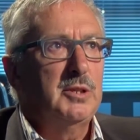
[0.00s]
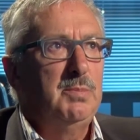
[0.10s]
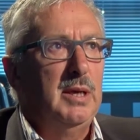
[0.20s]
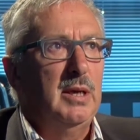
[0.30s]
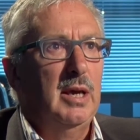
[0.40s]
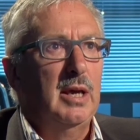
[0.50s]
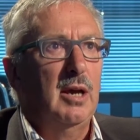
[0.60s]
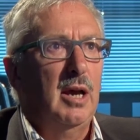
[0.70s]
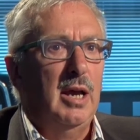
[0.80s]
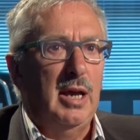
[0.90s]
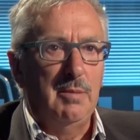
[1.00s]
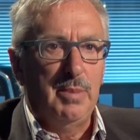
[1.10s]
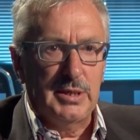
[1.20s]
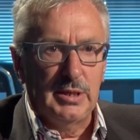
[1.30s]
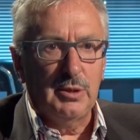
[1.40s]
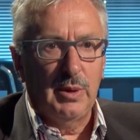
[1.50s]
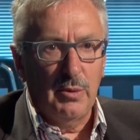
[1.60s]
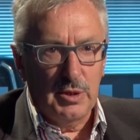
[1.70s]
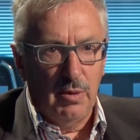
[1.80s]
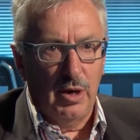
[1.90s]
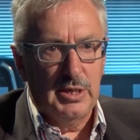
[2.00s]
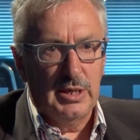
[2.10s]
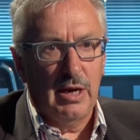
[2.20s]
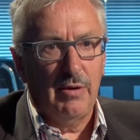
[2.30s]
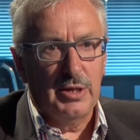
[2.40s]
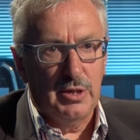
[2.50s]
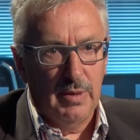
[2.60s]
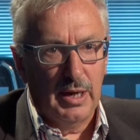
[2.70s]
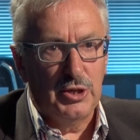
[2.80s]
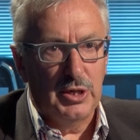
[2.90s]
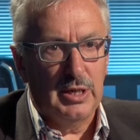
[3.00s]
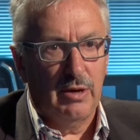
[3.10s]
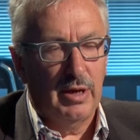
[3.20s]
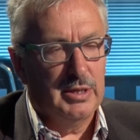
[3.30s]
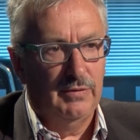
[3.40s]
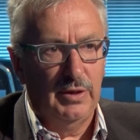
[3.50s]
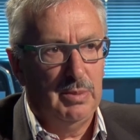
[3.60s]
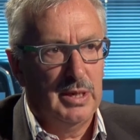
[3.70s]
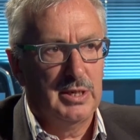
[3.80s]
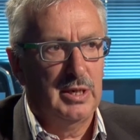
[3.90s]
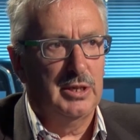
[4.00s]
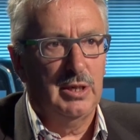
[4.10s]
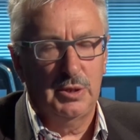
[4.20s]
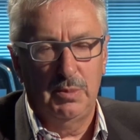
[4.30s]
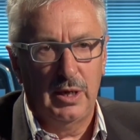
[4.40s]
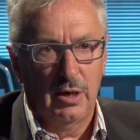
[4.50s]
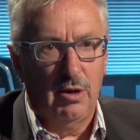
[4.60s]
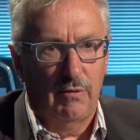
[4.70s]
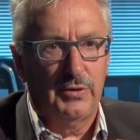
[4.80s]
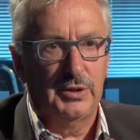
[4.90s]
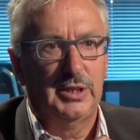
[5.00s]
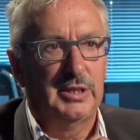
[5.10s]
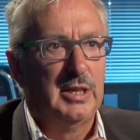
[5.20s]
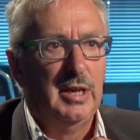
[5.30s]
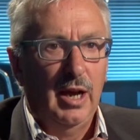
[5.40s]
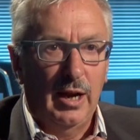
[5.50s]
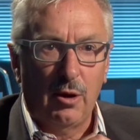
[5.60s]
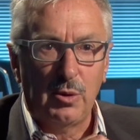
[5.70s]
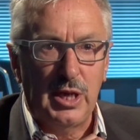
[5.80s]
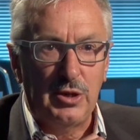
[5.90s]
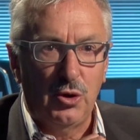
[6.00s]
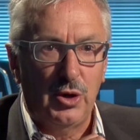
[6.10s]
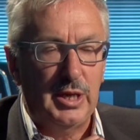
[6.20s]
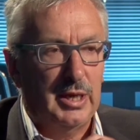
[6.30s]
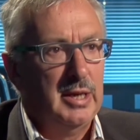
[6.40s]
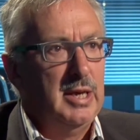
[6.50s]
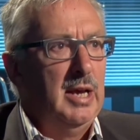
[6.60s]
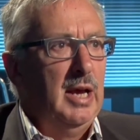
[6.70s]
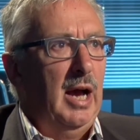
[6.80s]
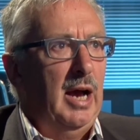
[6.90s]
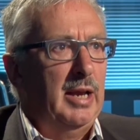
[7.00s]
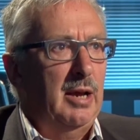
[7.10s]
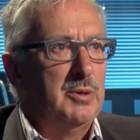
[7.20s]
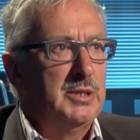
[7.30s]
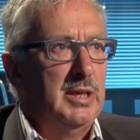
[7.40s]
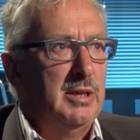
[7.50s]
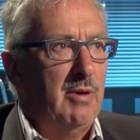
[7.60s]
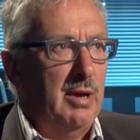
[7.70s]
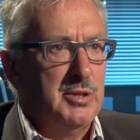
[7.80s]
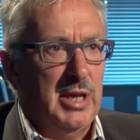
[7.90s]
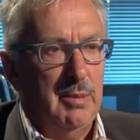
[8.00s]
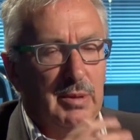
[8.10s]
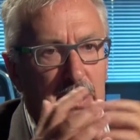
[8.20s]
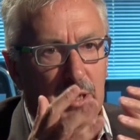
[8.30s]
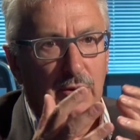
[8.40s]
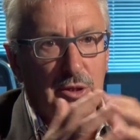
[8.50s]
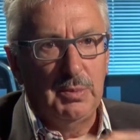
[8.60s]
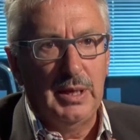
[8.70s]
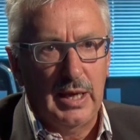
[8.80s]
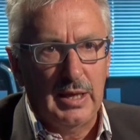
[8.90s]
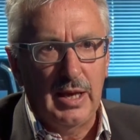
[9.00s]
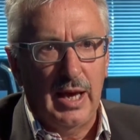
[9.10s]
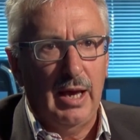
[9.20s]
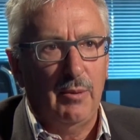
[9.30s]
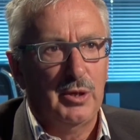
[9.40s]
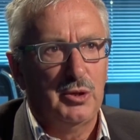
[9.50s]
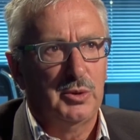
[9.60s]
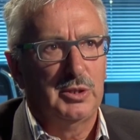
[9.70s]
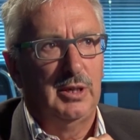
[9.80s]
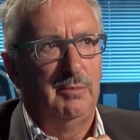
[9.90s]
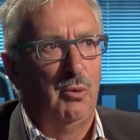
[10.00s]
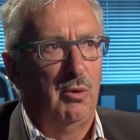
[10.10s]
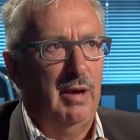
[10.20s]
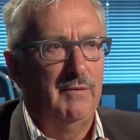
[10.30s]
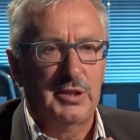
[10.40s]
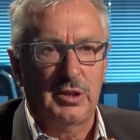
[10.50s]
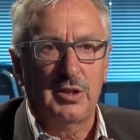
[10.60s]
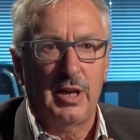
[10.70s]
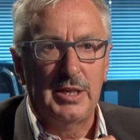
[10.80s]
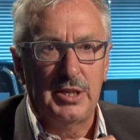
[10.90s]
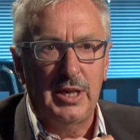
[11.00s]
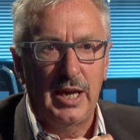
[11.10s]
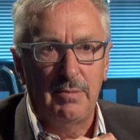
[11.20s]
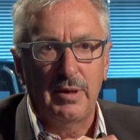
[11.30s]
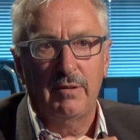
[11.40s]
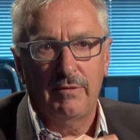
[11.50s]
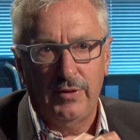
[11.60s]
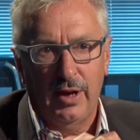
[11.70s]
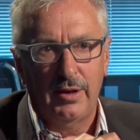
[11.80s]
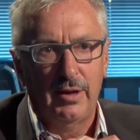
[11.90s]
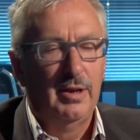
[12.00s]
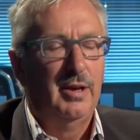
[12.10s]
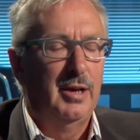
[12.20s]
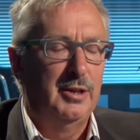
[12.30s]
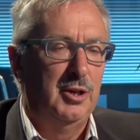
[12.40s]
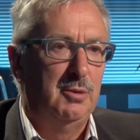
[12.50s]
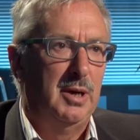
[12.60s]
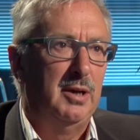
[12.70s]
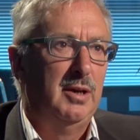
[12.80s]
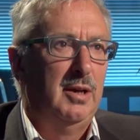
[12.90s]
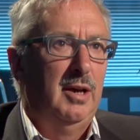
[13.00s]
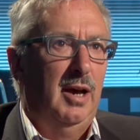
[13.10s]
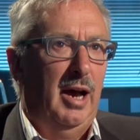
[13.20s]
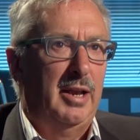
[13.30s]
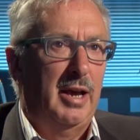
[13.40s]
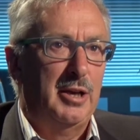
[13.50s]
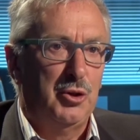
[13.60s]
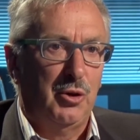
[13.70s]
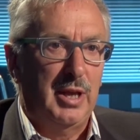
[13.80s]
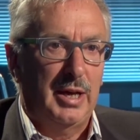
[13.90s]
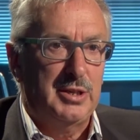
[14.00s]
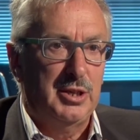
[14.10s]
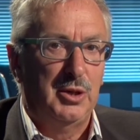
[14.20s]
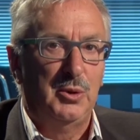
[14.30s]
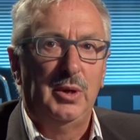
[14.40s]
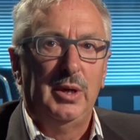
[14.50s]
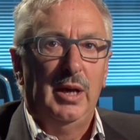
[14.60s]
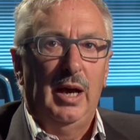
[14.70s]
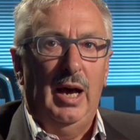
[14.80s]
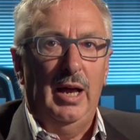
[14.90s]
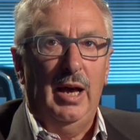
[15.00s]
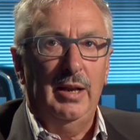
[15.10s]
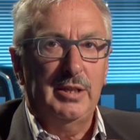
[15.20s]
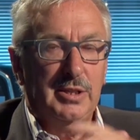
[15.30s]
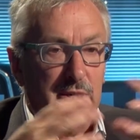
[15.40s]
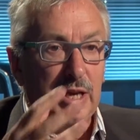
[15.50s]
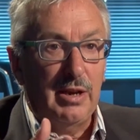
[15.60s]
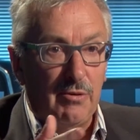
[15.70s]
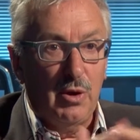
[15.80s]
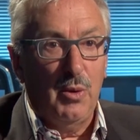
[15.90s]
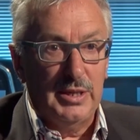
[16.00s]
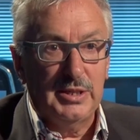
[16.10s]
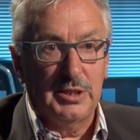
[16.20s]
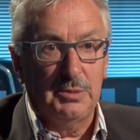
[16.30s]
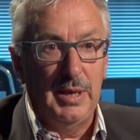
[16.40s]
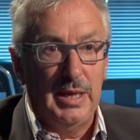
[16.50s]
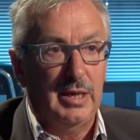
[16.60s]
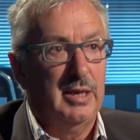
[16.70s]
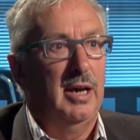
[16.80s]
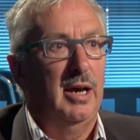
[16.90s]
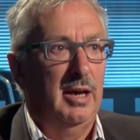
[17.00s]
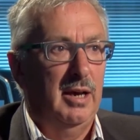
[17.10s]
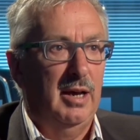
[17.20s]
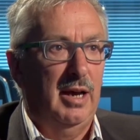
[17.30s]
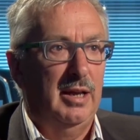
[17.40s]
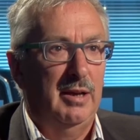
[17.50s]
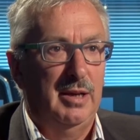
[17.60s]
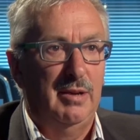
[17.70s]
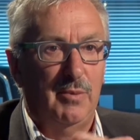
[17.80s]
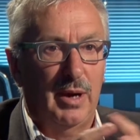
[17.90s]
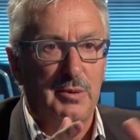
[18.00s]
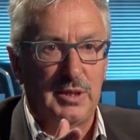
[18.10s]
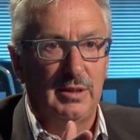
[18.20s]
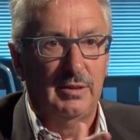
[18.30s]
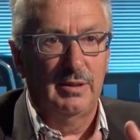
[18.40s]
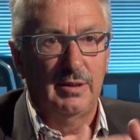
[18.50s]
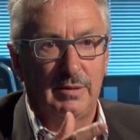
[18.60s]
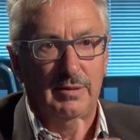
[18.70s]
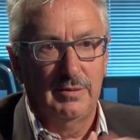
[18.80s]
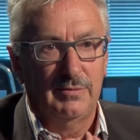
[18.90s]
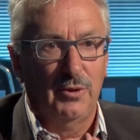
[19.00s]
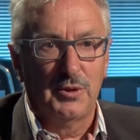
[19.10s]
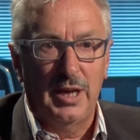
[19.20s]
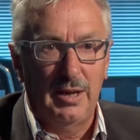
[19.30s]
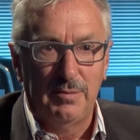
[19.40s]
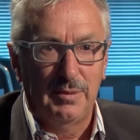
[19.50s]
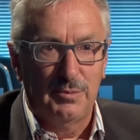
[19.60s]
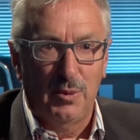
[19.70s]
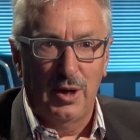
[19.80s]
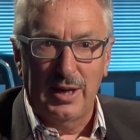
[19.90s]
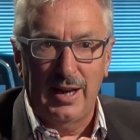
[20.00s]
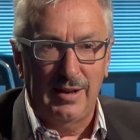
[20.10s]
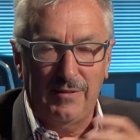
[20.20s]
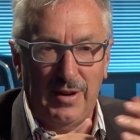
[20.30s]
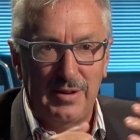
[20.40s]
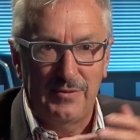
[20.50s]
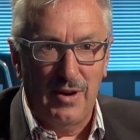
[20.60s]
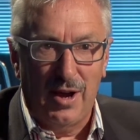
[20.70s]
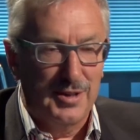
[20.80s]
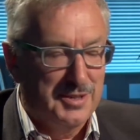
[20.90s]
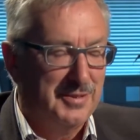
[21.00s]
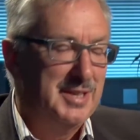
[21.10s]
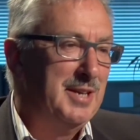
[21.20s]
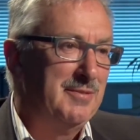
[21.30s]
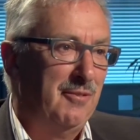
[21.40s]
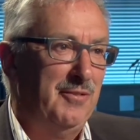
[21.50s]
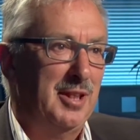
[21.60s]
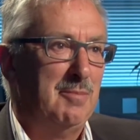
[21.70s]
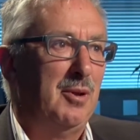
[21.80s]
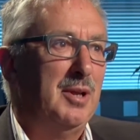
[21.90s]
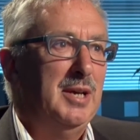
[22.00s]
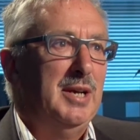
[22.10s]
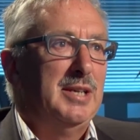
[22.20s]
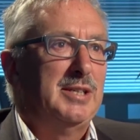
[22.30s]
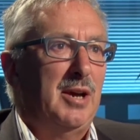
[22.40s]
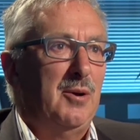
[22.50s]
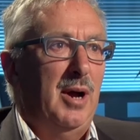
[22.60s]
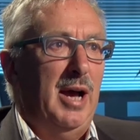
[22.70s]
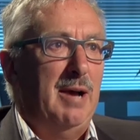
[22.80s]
speaking in business when I was marketing director and managing director, VP International. I was speaking at conferences, and I always enjoyed it. And I was in the round table and did a lot of speaking there, which was more emphasis on entertainment and fun and humour. And I enjoyed that too. And I started getting requests to speak, even when I was in full-time work. And I found it very hard to fulfill them all. So